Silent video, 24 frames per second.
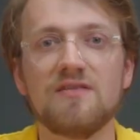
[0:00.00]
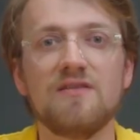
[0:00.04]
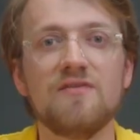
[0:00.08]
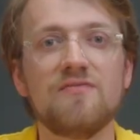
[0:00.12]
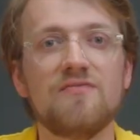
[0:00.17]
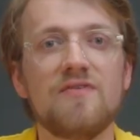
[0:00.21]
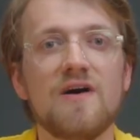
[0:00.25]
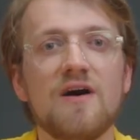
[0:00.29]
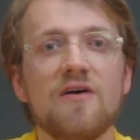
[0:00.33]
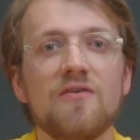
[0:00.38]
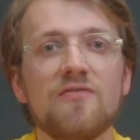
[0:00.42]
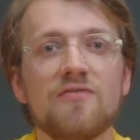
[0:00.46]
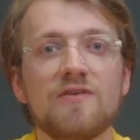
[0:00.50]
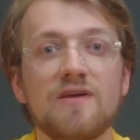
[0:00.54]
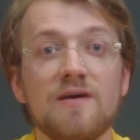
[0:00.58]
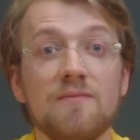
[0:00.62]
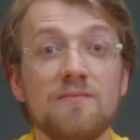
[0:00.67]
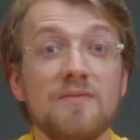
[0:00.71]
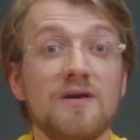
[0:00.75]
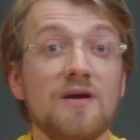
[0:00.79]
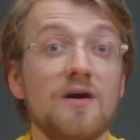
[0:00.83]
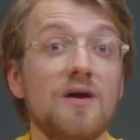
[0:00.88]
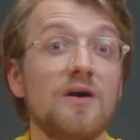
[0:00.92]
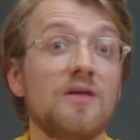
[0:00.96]
the valve
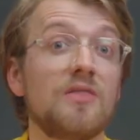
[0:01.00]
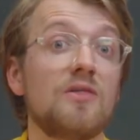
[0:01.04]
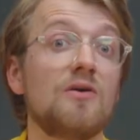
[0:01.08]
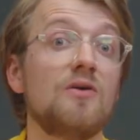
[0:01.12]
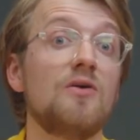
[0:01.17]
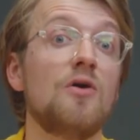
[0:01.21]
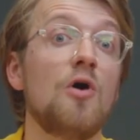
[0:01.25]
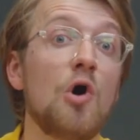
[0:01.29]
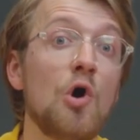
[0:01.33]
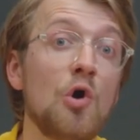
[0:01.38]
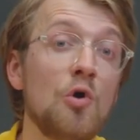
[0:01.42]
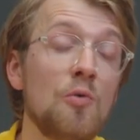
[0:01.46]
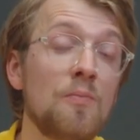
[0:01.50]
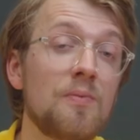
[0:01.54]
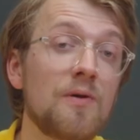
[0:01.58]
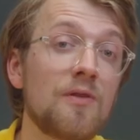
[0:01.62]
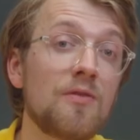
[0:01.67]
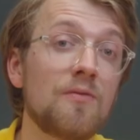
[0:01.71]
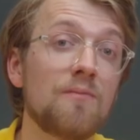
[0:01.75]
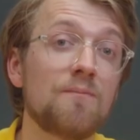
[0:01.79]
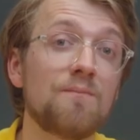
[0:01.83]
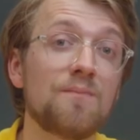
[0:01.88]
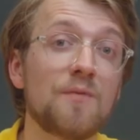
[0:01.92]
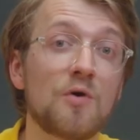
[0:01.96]
can be either
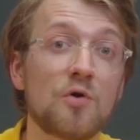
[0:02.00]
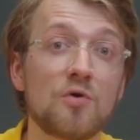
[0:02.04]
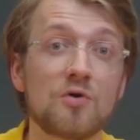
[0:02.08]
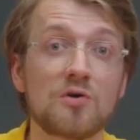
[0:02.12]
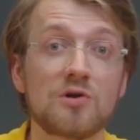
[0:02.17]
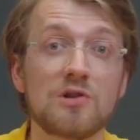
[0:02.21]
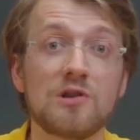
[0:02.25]
open or